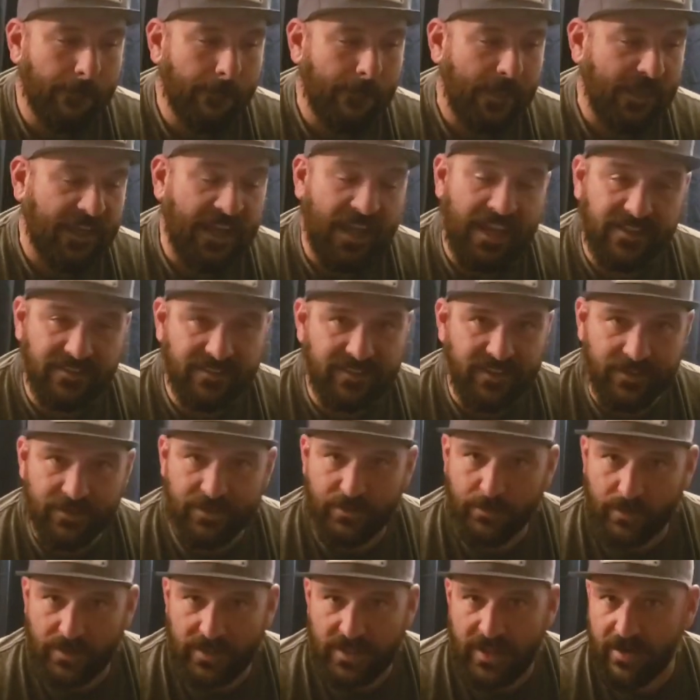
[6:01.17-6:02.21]
I can't tell
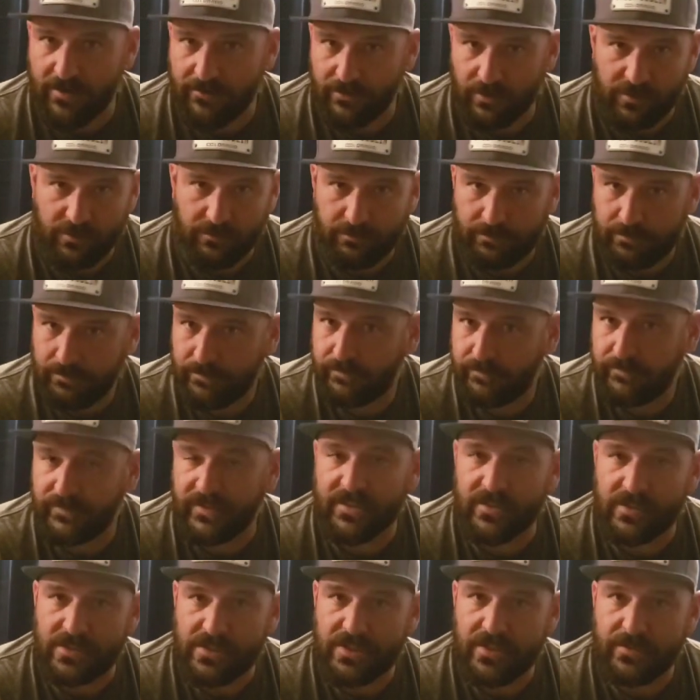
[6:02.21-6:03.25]
you what every
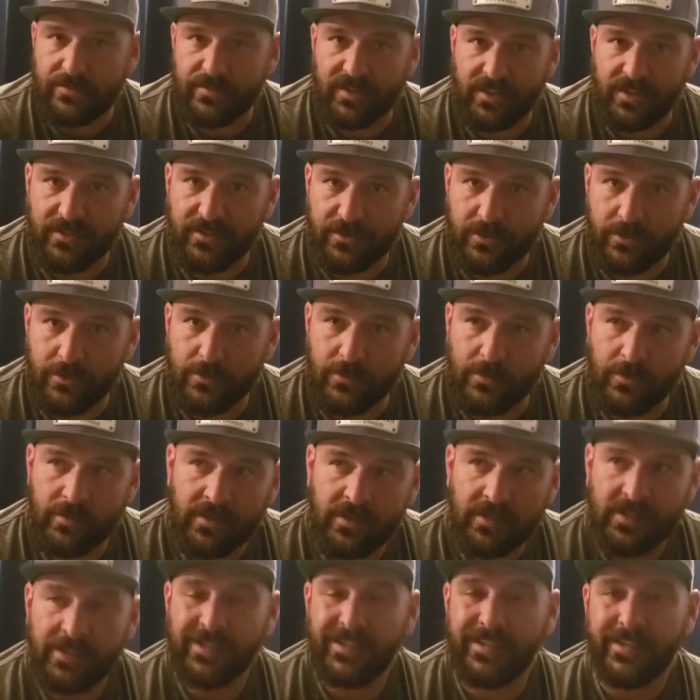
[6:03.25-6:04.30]
dealership's do.
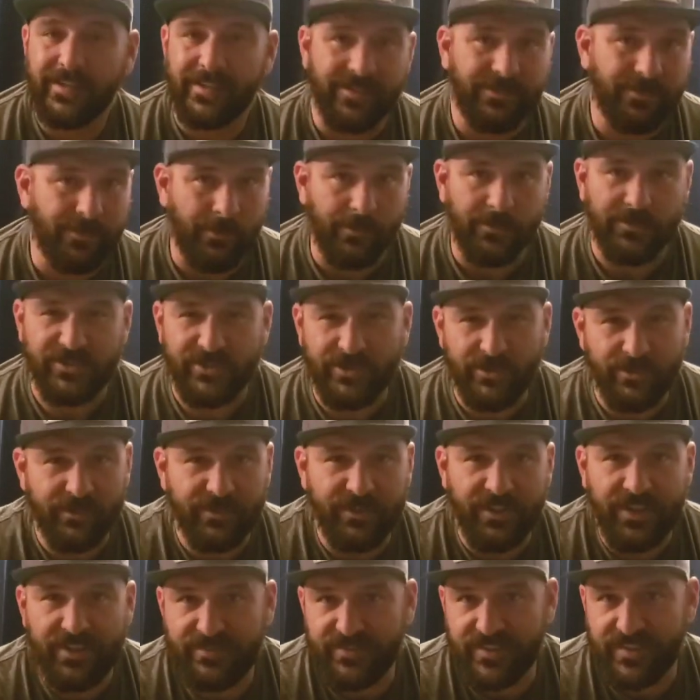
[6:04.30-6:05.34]
This one was cool
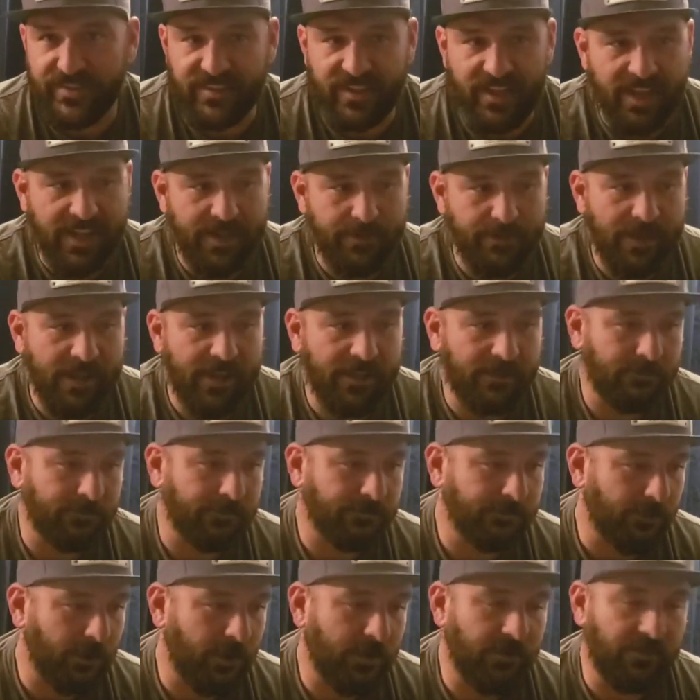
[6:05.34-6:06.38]
enough. They said, hey man,
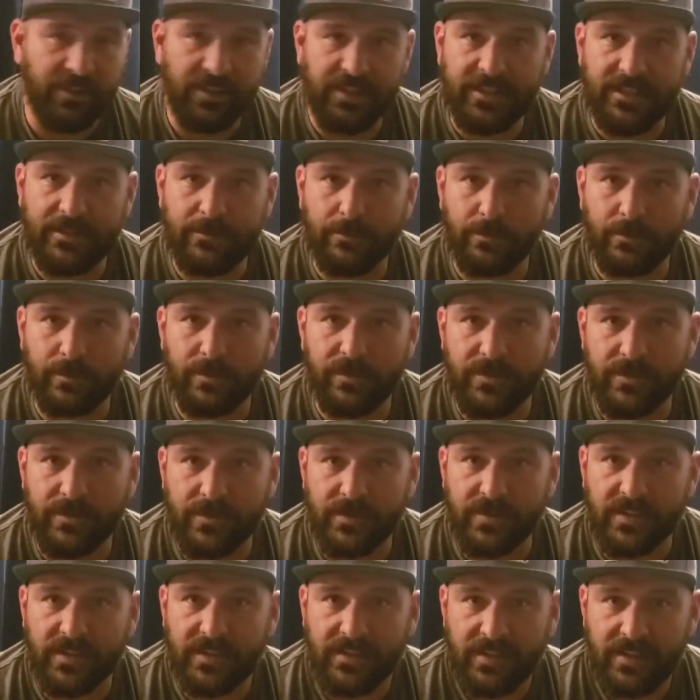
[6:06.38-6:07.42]
whatever you need, we'll do
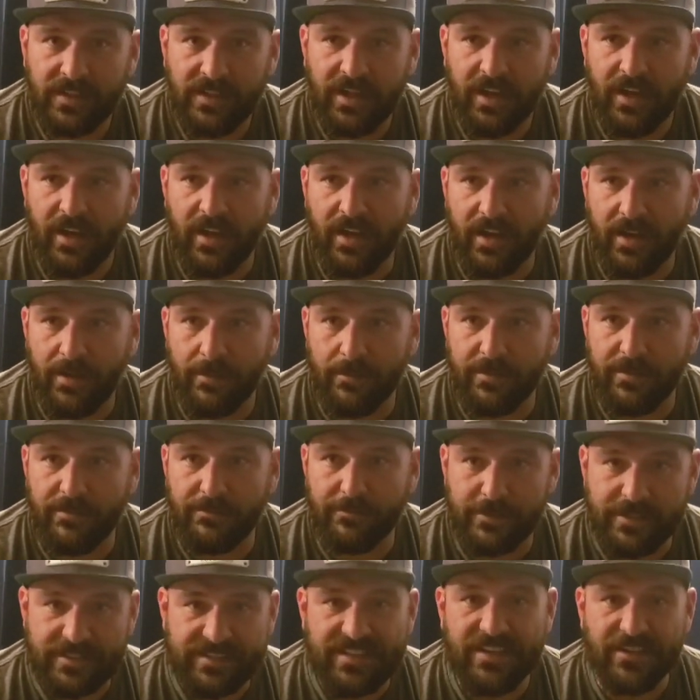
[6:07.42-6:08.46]
it. The
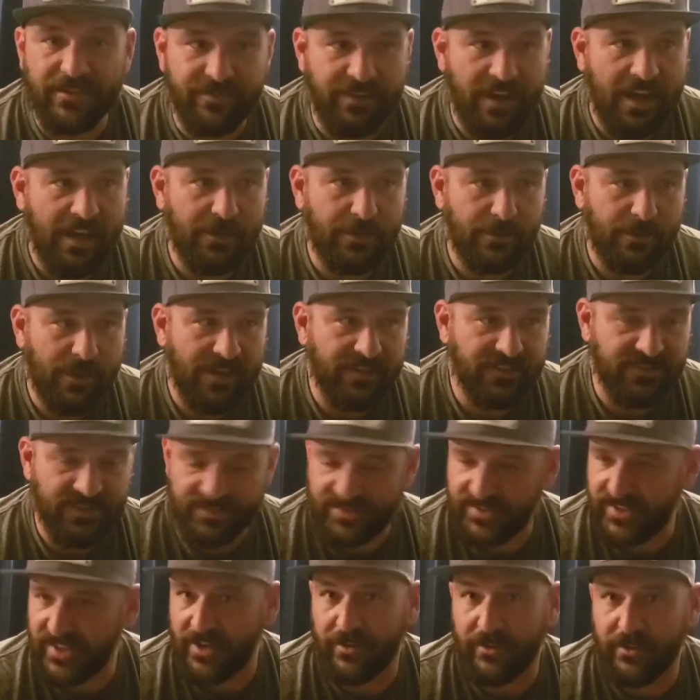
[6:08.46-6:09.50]
retail value has to
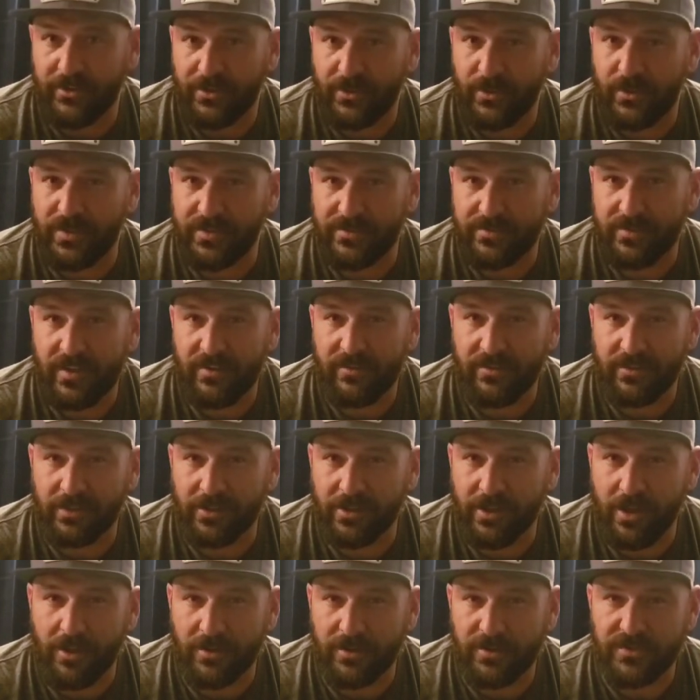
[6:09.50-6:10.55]
stay under
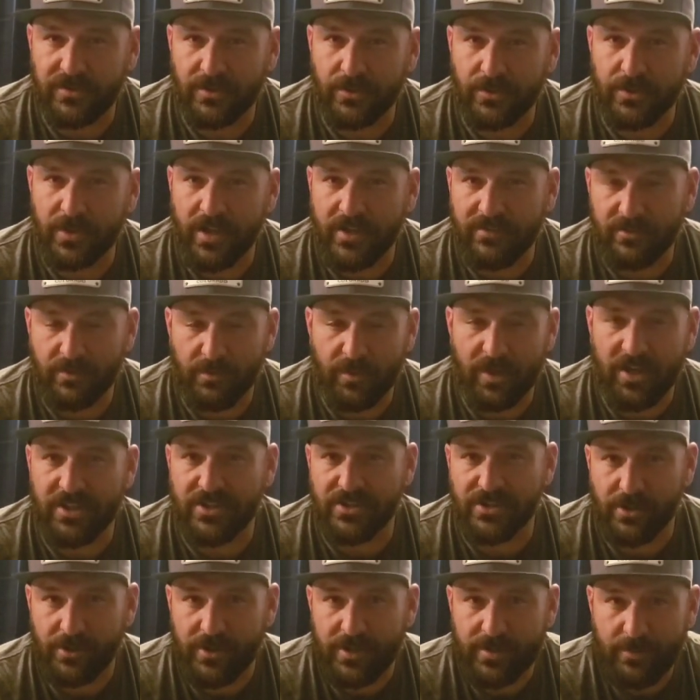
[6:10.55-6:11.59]
$2,500 or you have to buy a
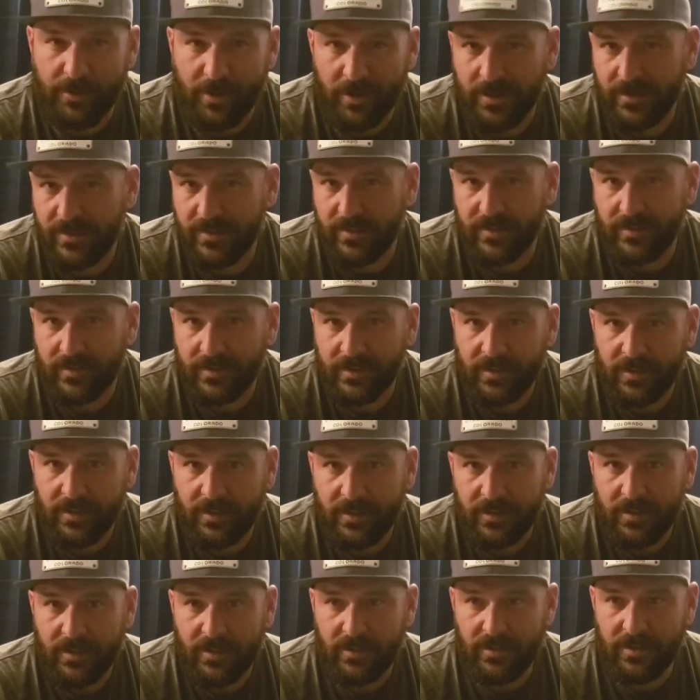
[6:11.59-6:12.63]
surety bond.
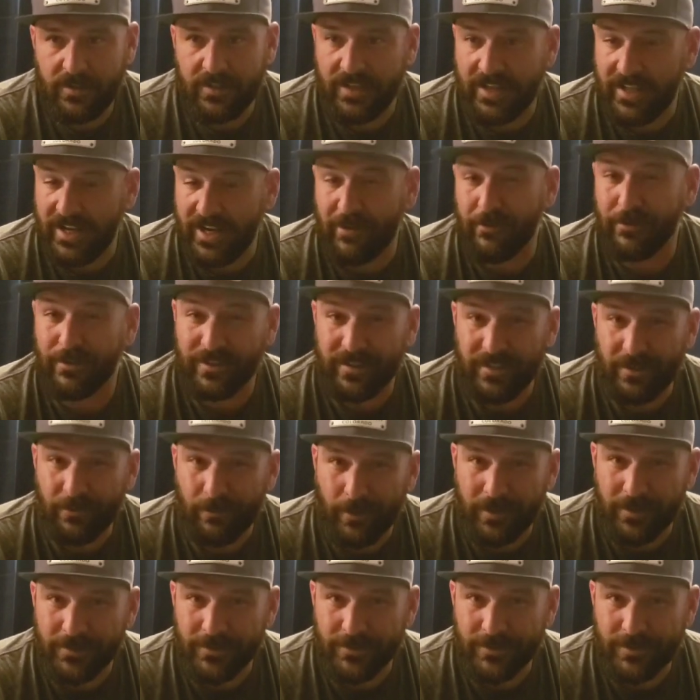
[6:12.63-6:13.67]
And I really didn't
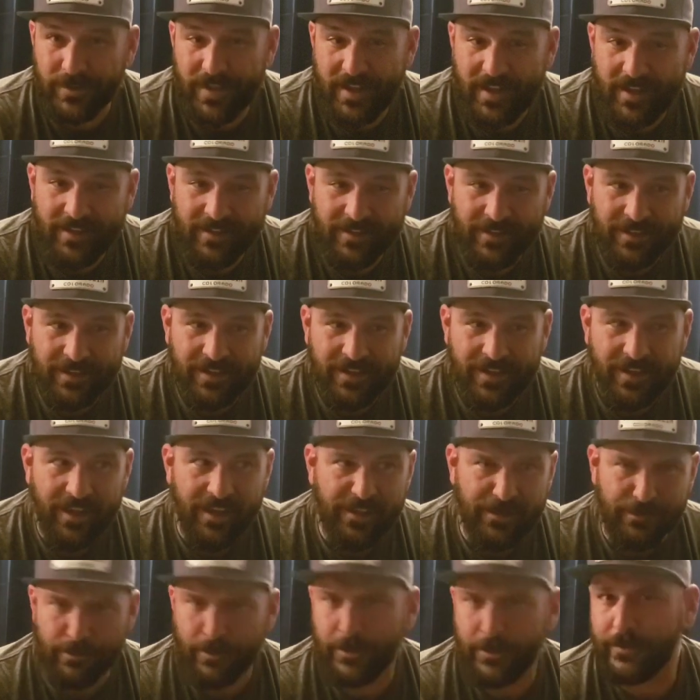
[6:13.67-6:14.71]
want to do that.
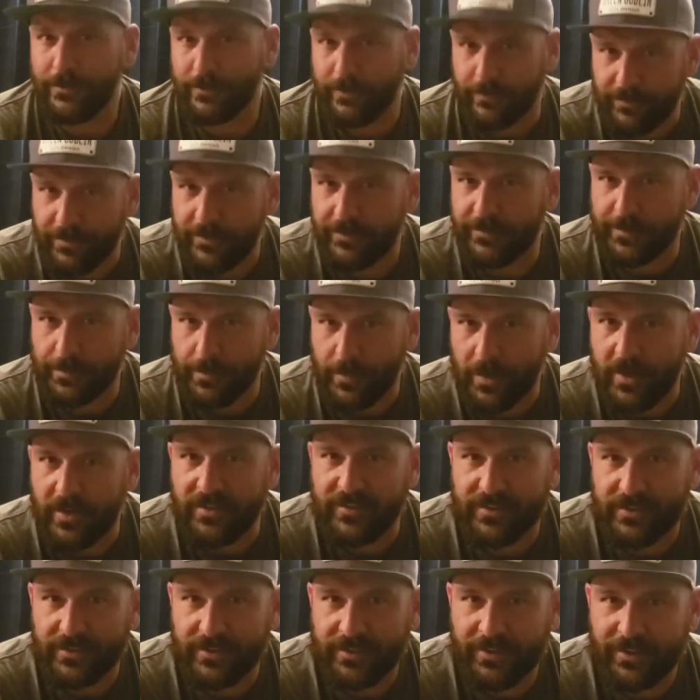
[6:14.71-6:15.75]
And they wrote it for
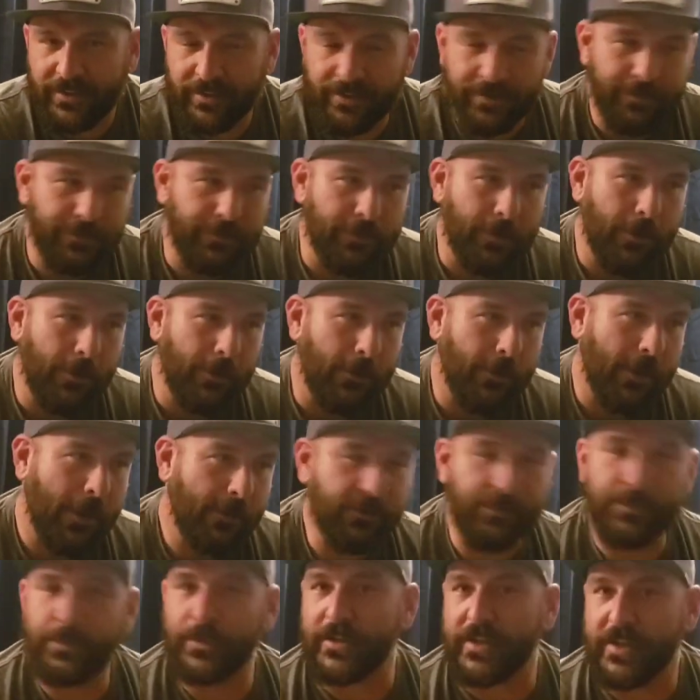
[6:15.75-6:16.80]
$50. So that
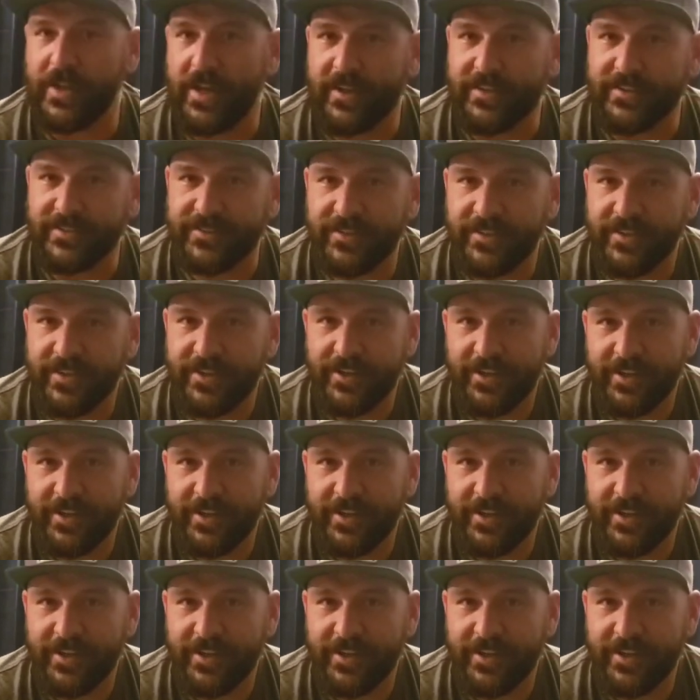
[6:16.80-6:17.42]
was pretty nice.